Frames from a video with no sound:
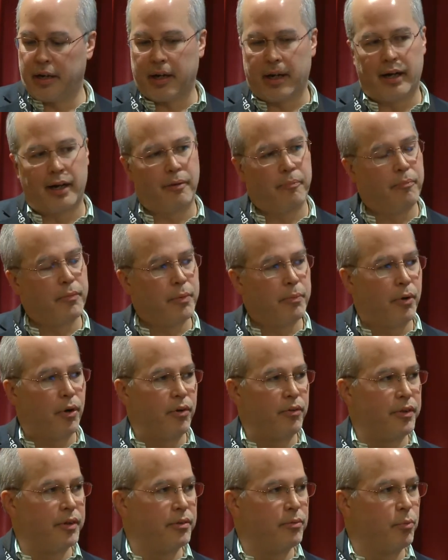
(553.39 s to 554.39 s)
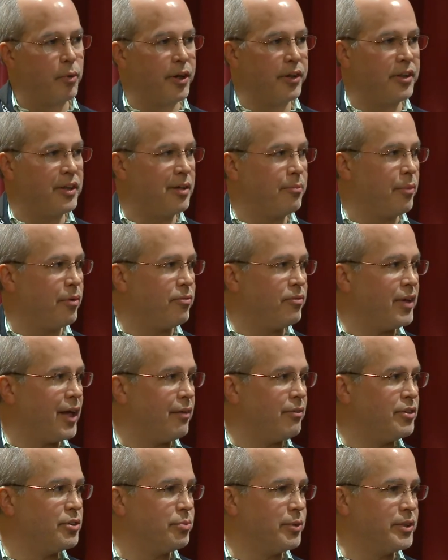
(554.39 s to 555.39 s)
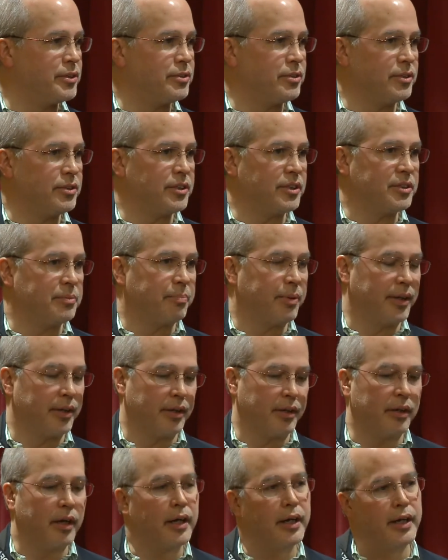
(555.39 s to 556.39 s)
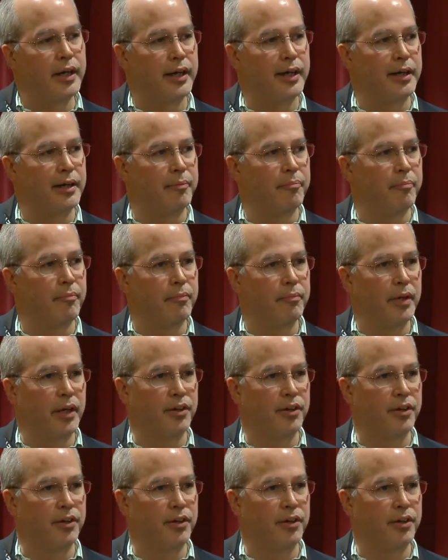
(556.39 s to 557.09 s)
Um, one theme of David's research has been um,